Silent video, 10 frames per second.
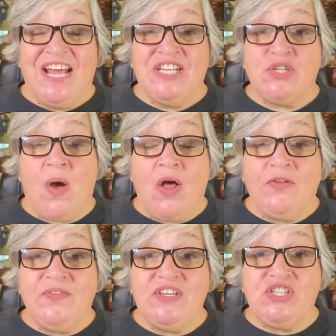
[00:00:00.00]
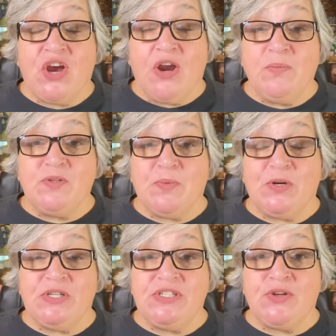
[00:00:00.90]
So all of this yarn was
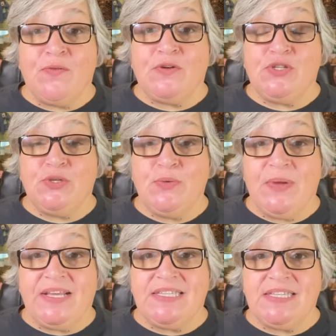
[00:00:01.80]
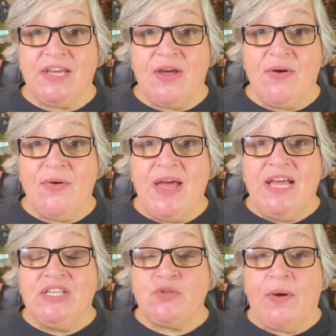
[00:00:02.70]
purchased over 2 weeks ago,
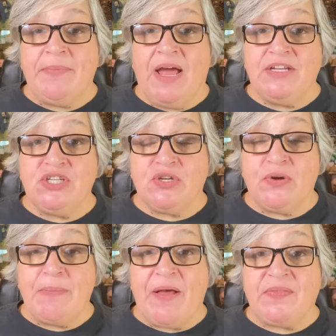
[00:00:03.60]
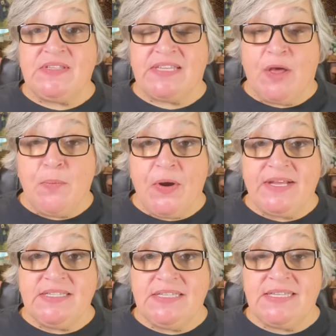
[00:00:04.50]
so I'm not sure about the sale
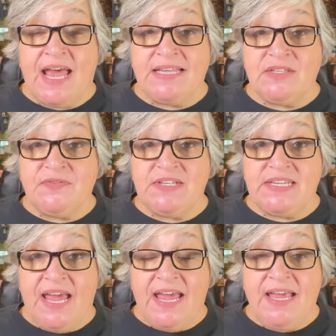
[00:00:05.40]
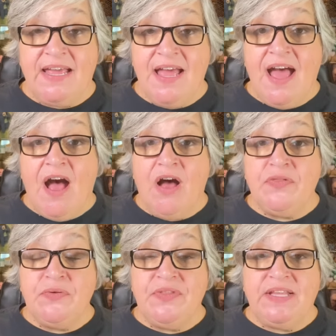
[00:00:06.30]
prices as of today,
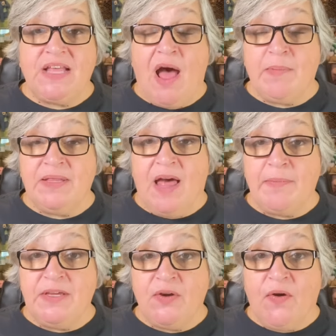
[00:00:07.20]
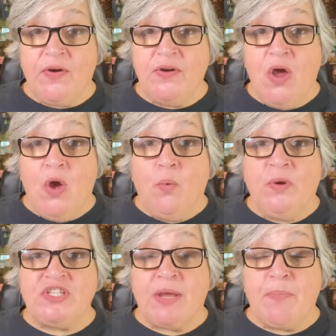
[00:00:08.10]
other than the Hobby Lobby yarn,
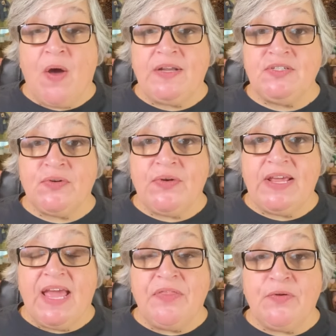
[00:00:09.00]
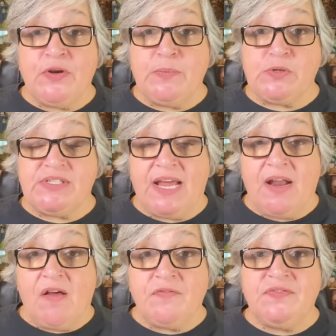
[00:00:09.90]
which I bought during a 30%
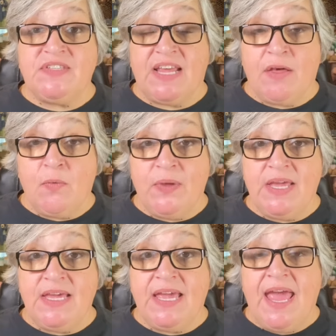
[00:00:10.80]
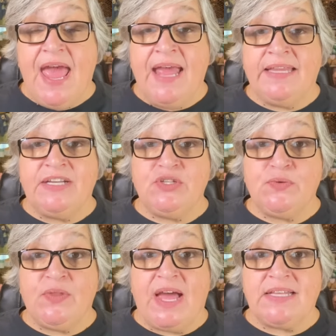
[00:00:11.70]
off sale week, and they
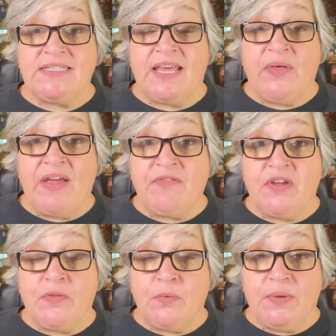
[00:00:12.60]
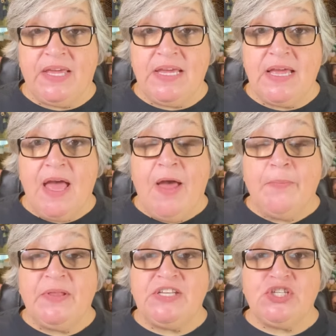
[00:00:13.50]
do that sale every other week.
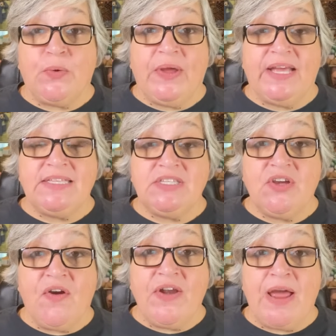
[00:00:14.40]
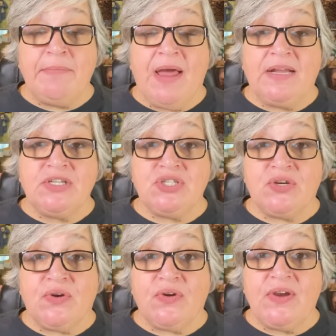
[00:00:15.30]
But the Joann's yarn, I'm not
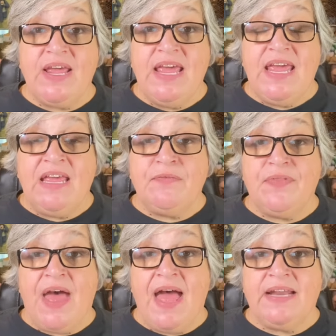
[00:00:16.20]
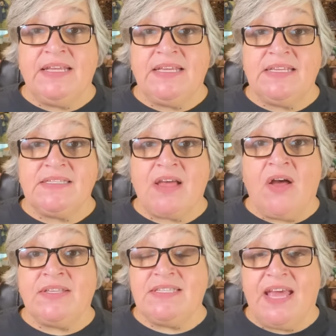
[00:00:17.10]
sure if that is
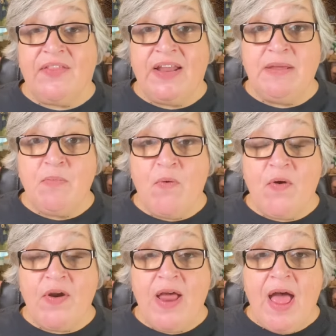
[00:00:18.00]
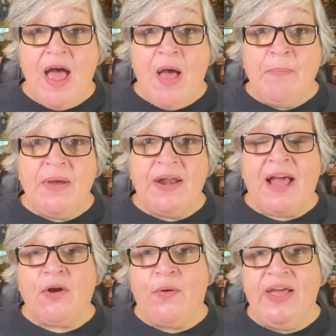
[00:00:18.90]
on sale anymore, but
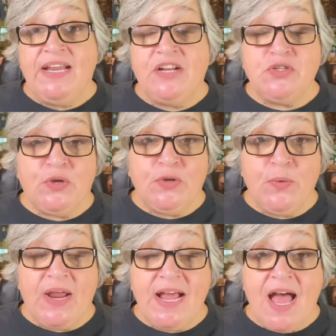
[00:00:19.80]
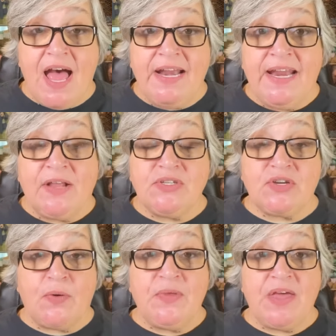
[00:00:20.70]
I'll go ahead and I'll show you what I got, and I'll
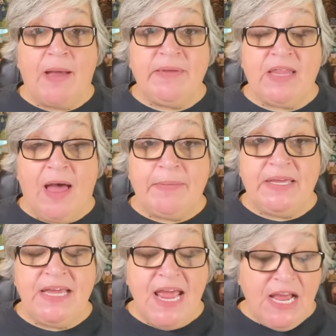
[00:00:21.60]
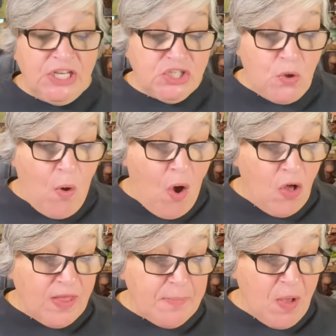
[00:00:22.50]
start with Hobby Lobby. So
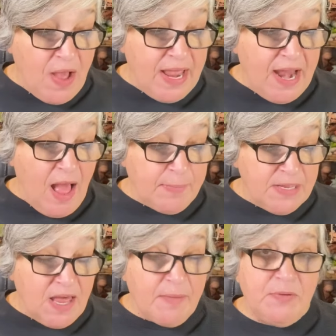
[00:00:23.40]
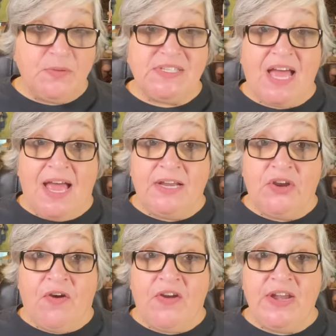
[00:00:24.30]
all I bought at Hobby Lobby was cotton
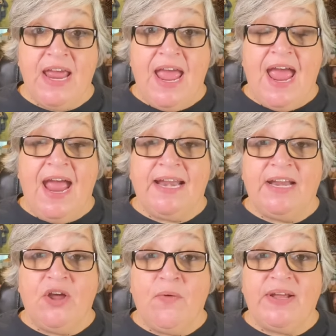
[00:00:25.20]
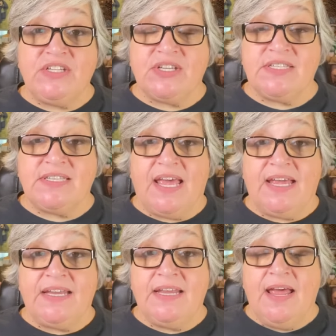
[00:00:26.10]
yarn, and I know I just
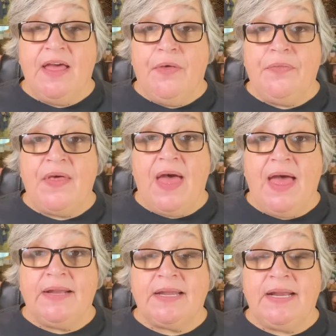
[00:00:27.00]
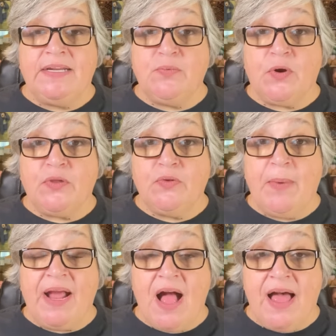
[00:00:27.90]
said that I need to work through
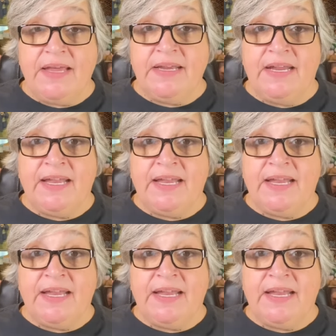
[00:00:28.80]
my cotton, and